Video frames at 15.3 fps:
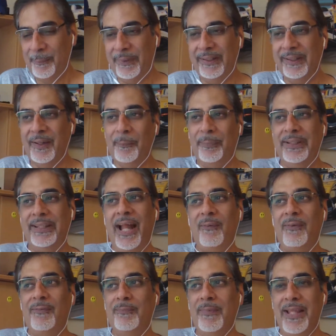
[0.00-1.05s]
But
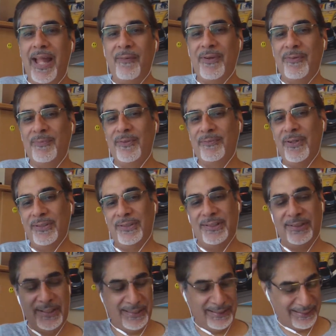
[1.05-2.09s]
now we've moved on to
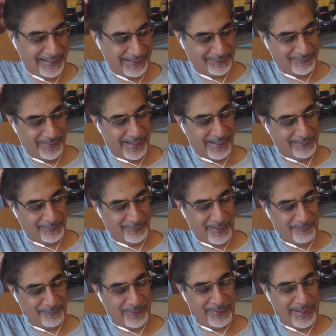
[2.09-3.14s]
journalists, right? So
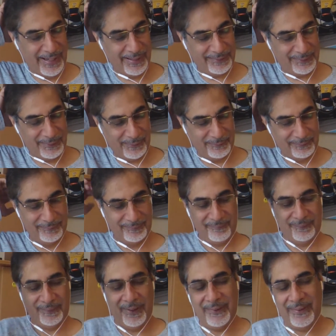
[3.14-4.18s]
I've got to ask you,
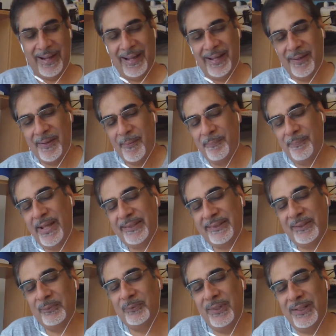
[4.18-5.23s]
all right, best
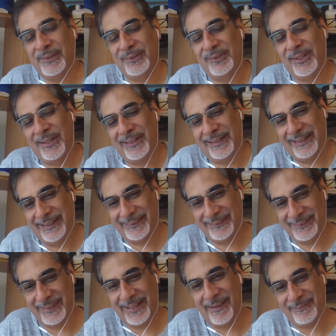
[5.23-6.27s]
and worst journalists. You
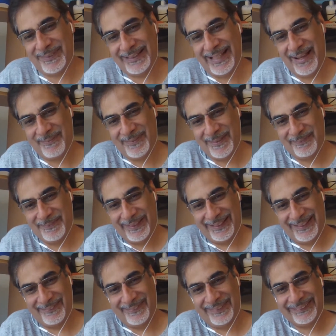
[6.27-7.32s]
don't have to name them, but
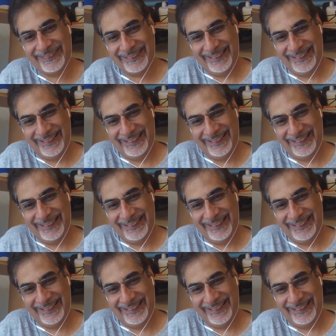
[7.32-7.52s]
come on.